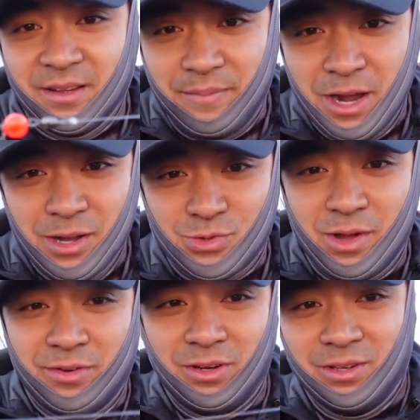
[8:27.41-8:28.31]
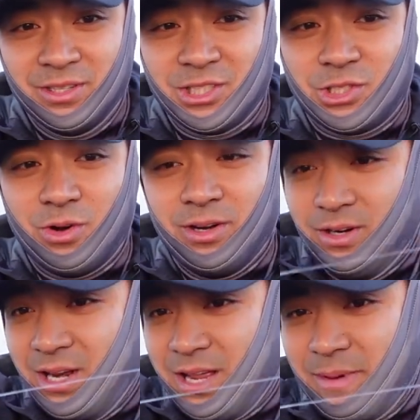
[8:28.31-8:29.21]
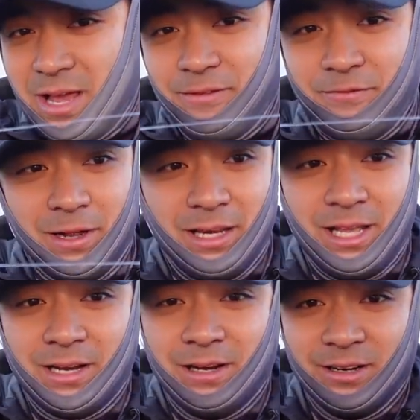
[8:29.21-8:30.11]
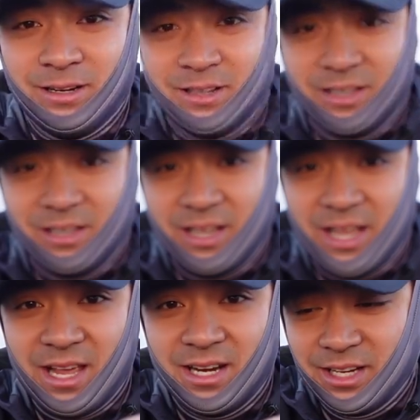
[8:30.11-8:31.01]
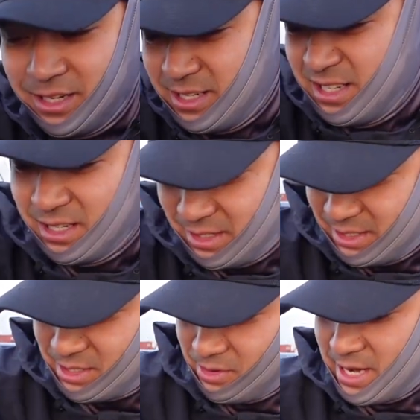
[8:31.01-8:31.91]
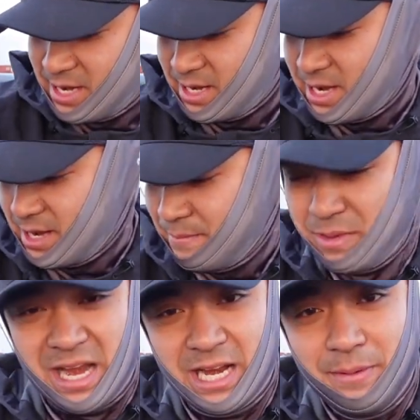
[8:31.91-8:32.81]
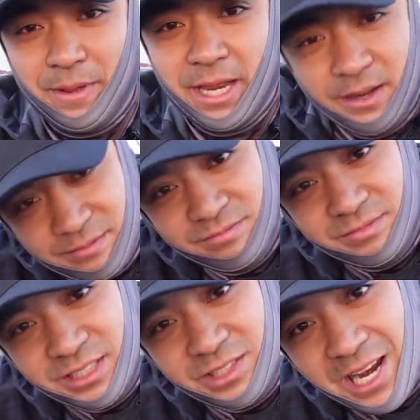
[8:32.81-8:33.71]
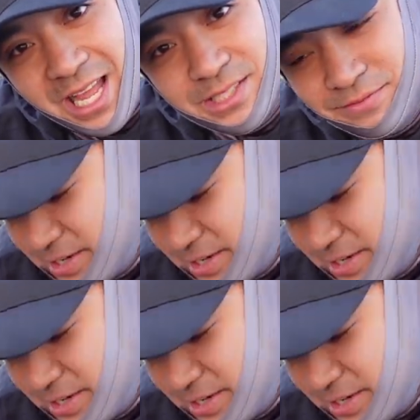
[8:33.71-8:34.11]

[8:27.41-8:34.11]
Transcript: barrel swivel, short, like about a foot leader, and a hook. So we'll get it uh, baited up and try to catch some